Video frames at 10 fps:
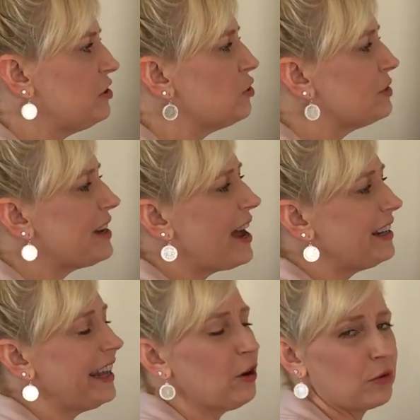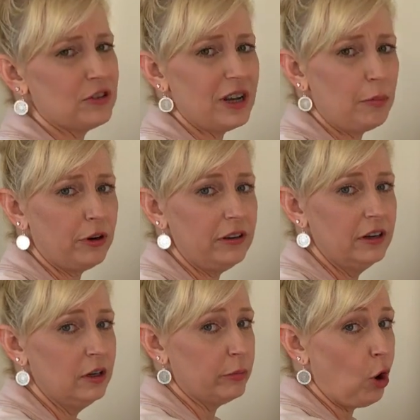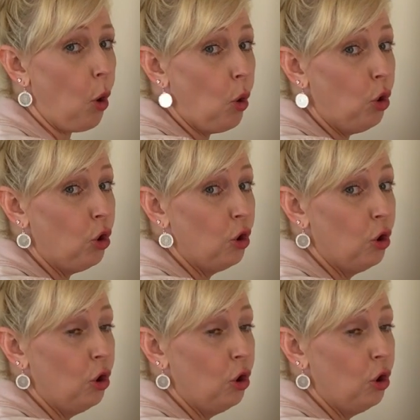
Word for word: So it's kind of like we're separate but whole.